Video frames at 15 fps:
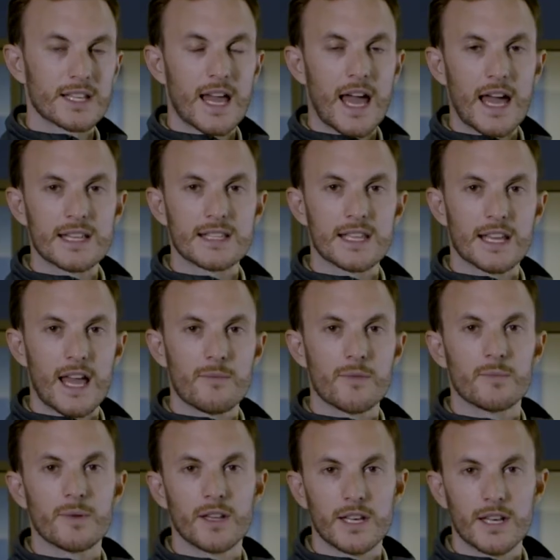has the
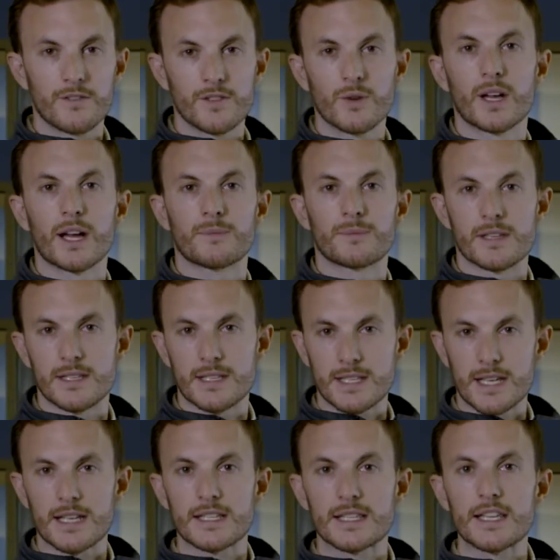capability of doing up to
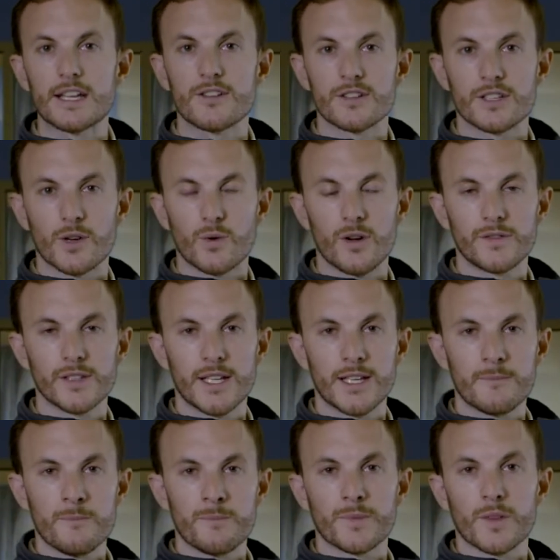6 liters equivalent,
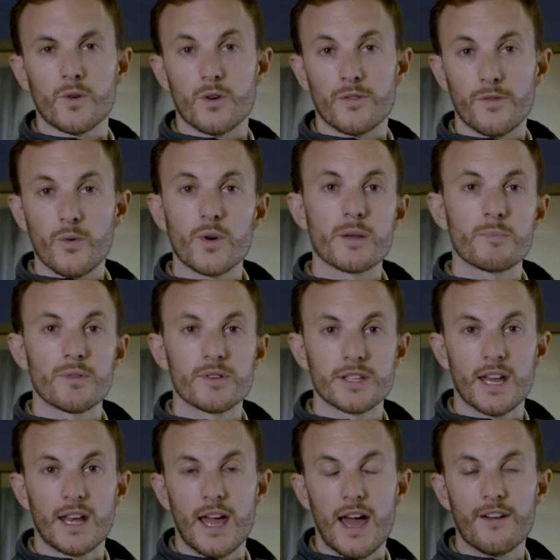or
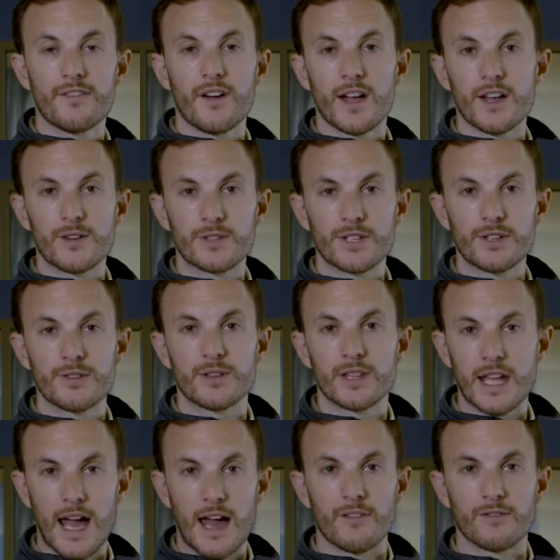40% FiO2 in
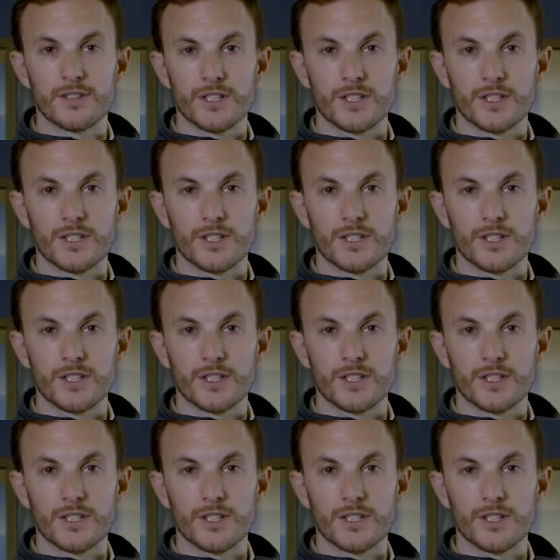the average